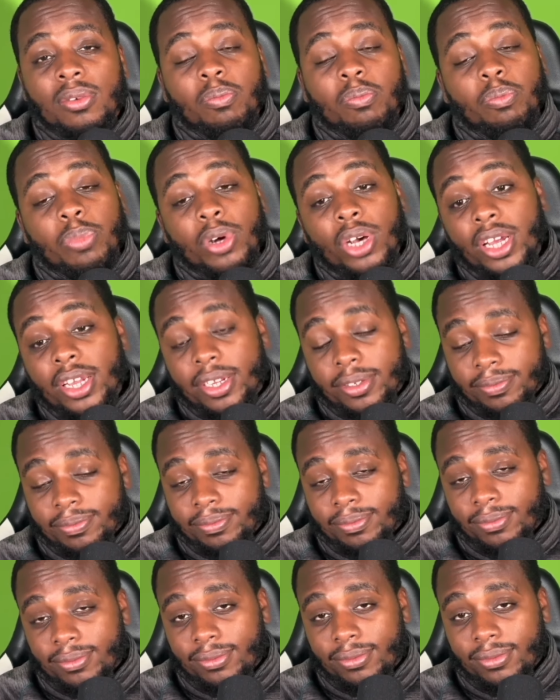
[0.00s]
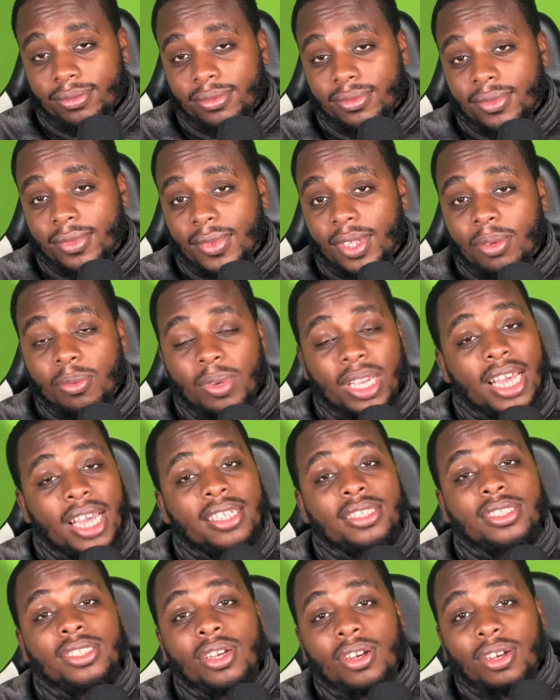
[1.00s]
But we got
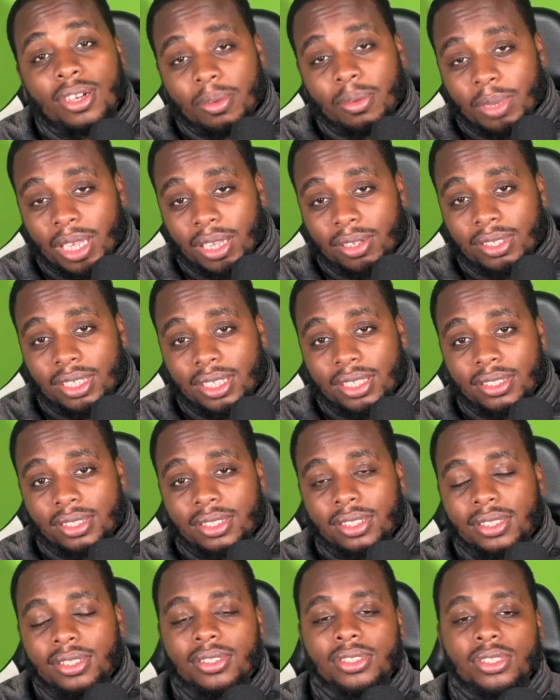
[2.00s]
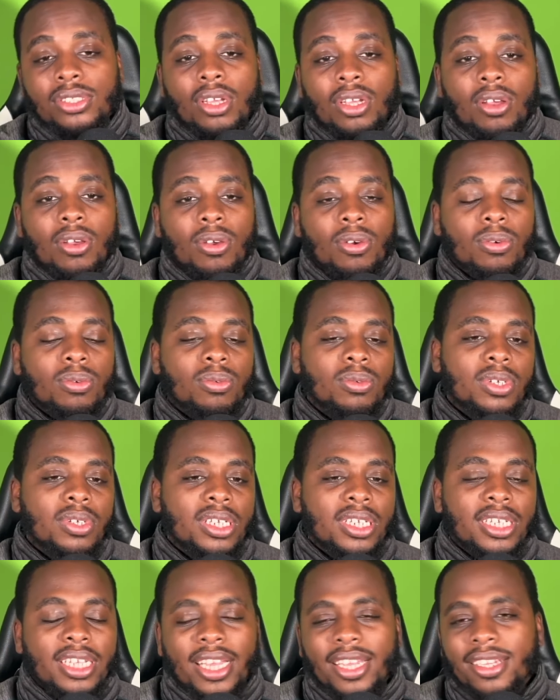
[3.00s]
to talk about this. So
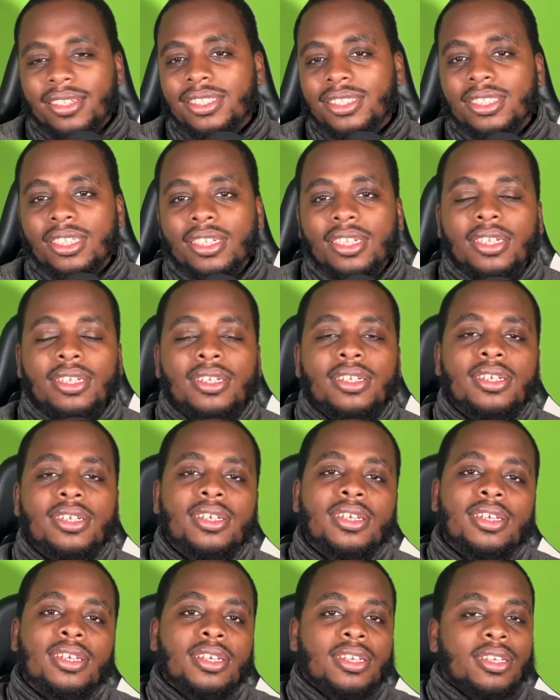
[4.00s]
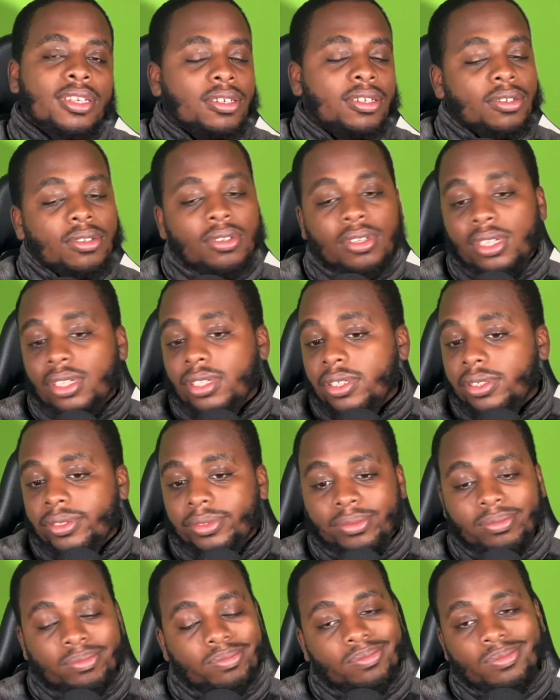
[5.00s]
there's a, a
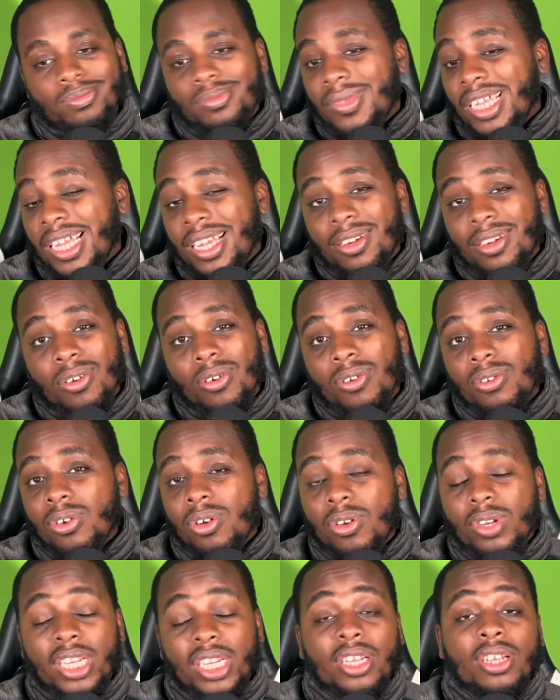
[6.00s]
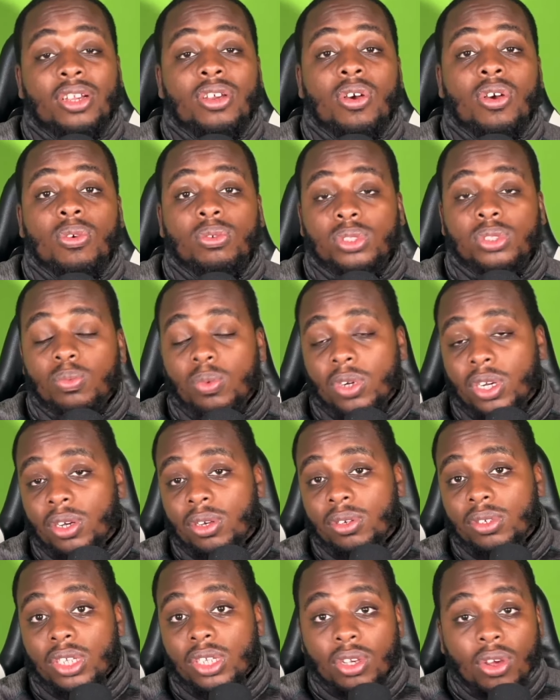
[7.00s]
thing going on in the Colts
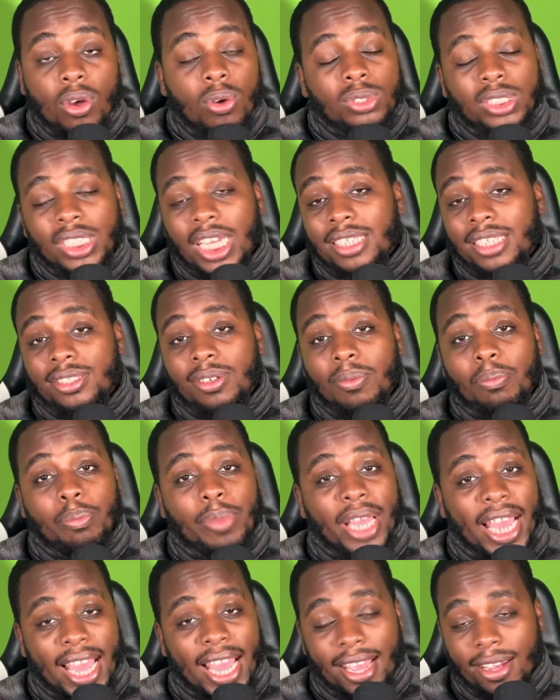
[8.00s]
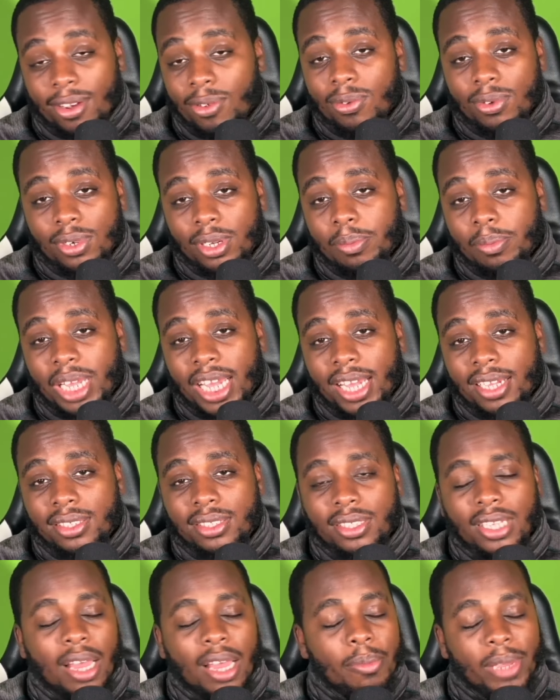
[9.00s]
world. The Colts got some bad cornerbacks.
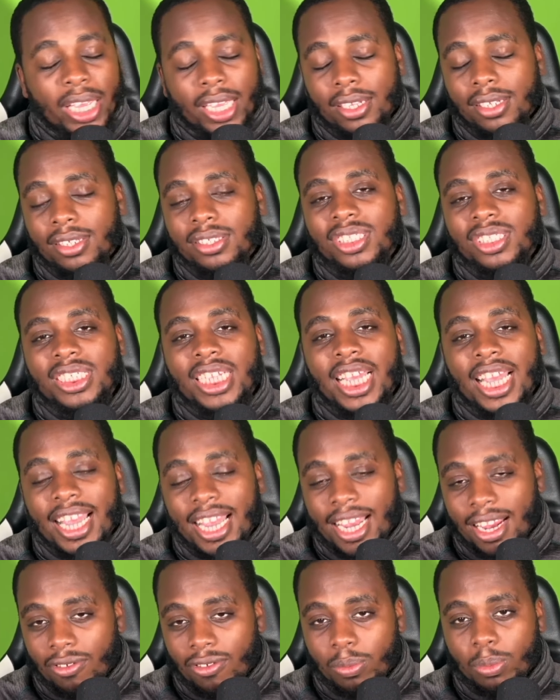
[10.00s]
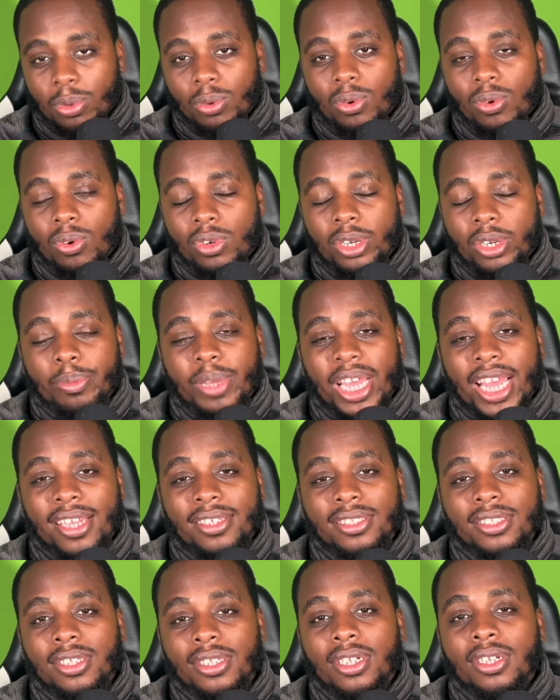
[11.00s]
So I mean, terrible cornerbacks.